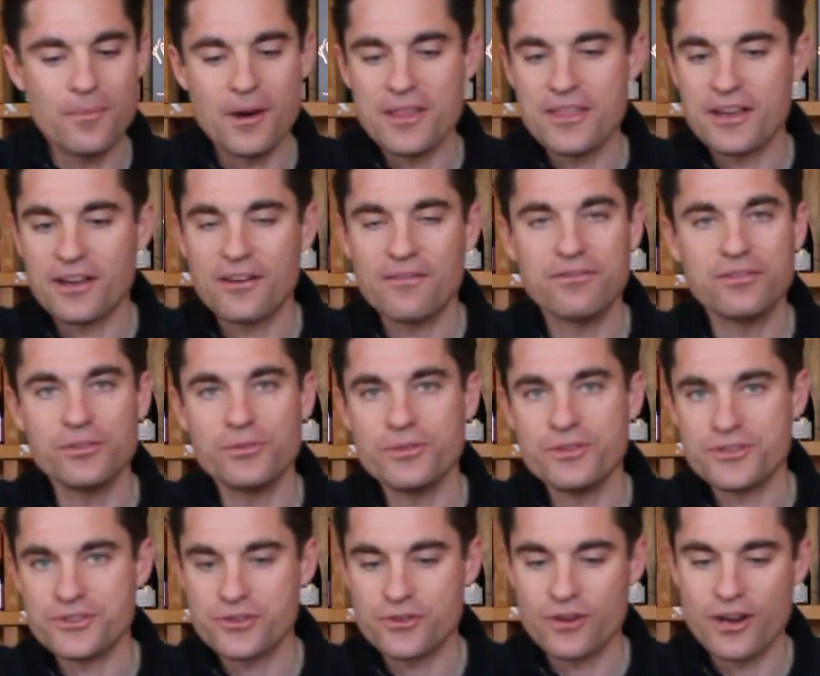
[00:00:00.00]
I think a flute
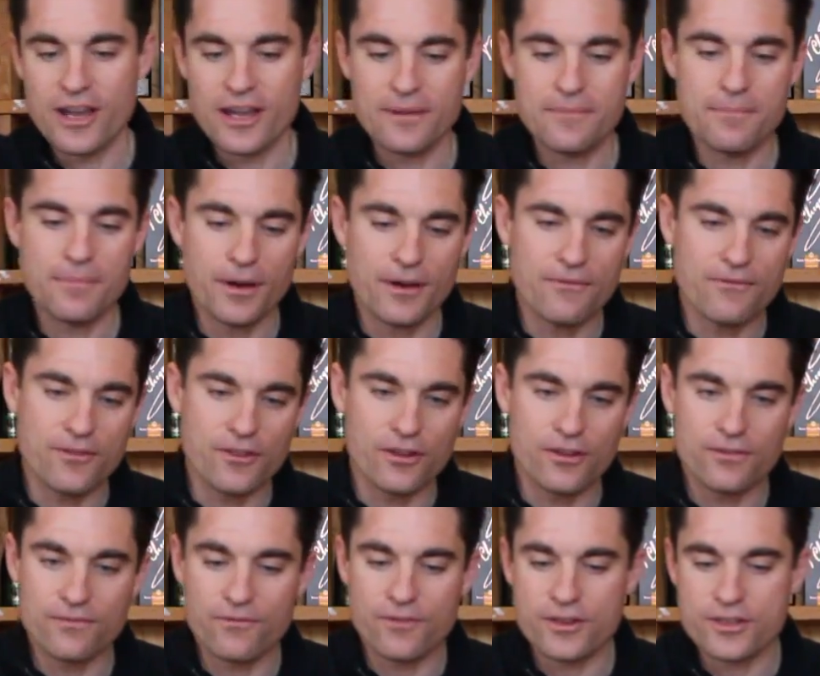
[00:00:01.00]
is great, but
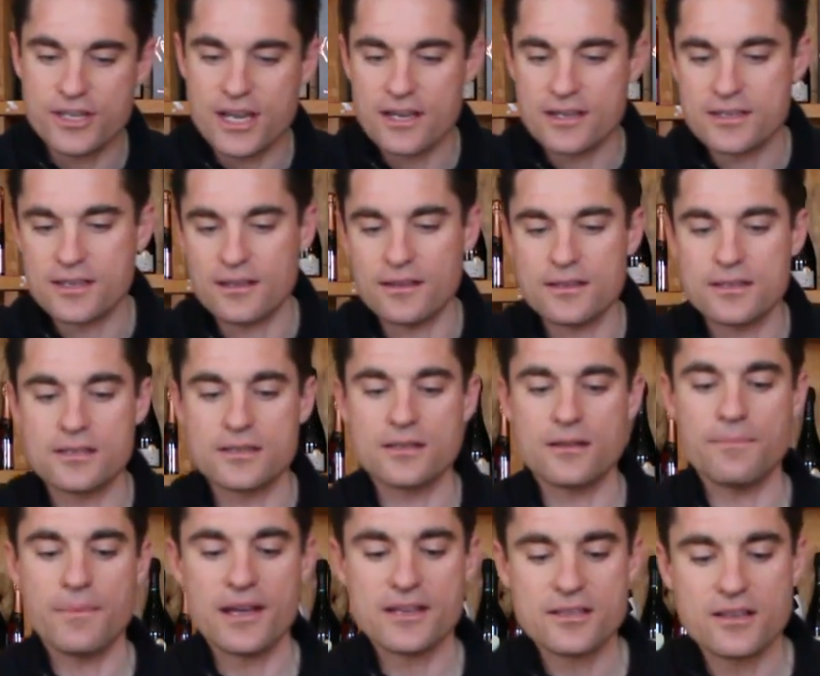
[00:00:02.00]
for tasting, this is
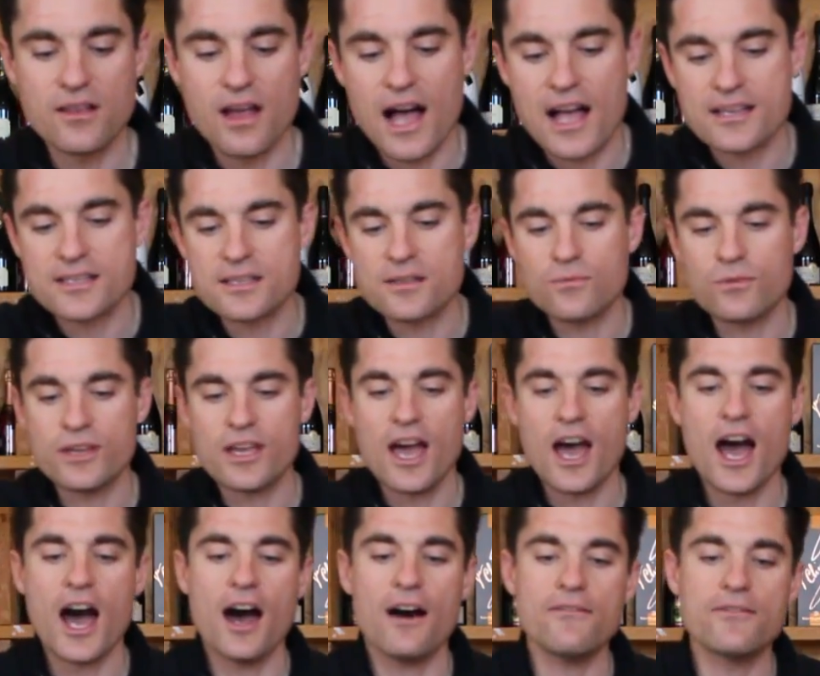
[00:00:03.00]
the best glass that we
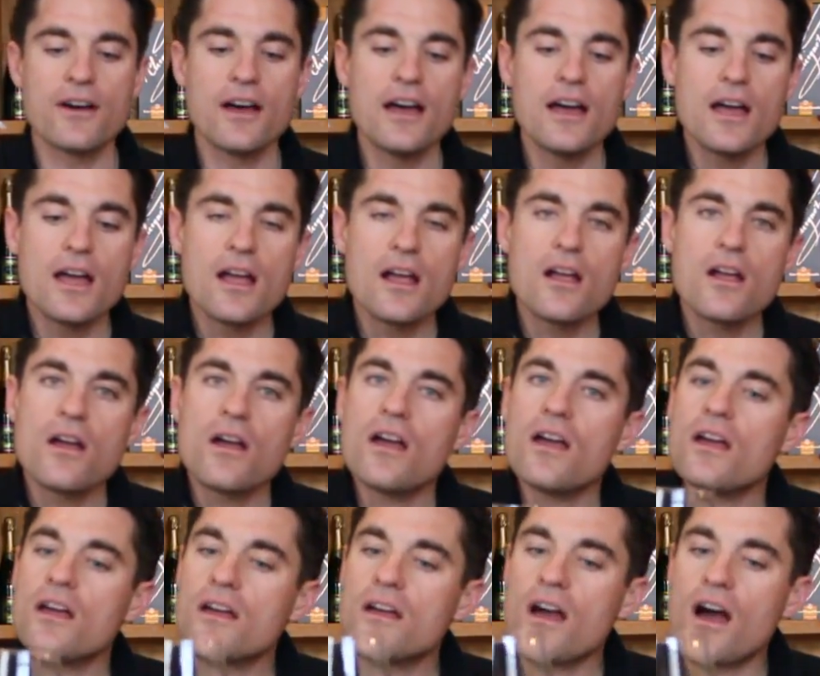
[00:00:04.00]
have.
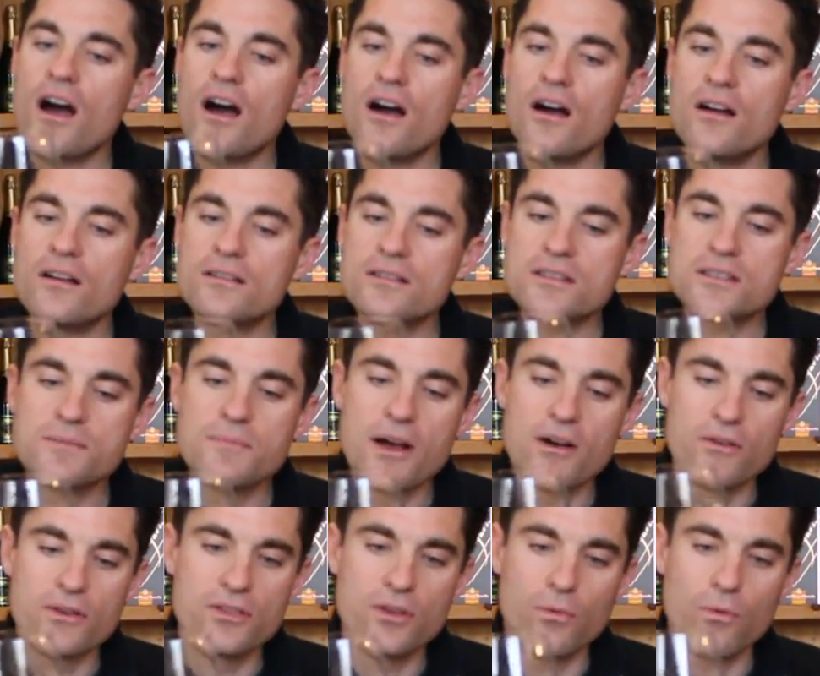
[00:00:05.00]

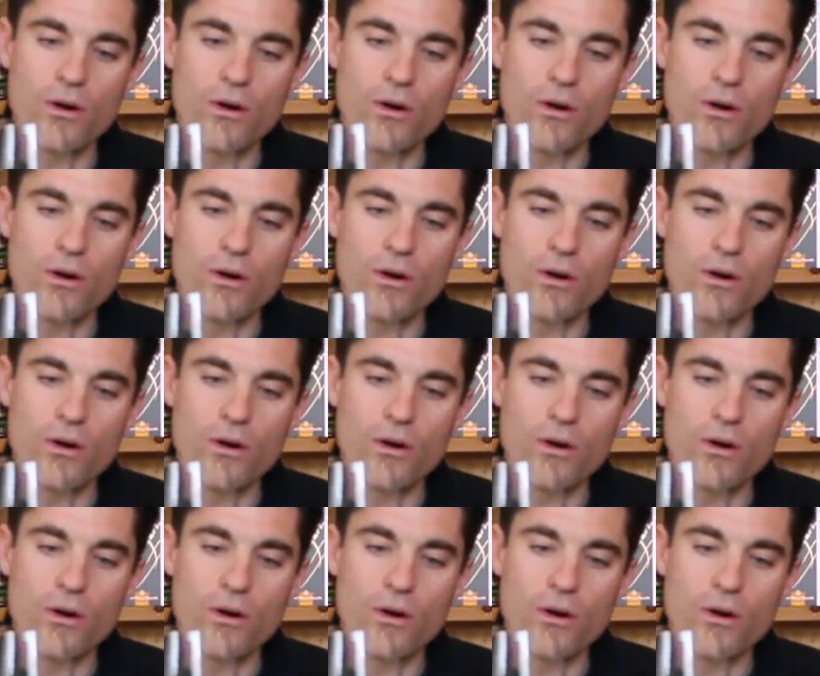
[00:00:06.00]
Smelling the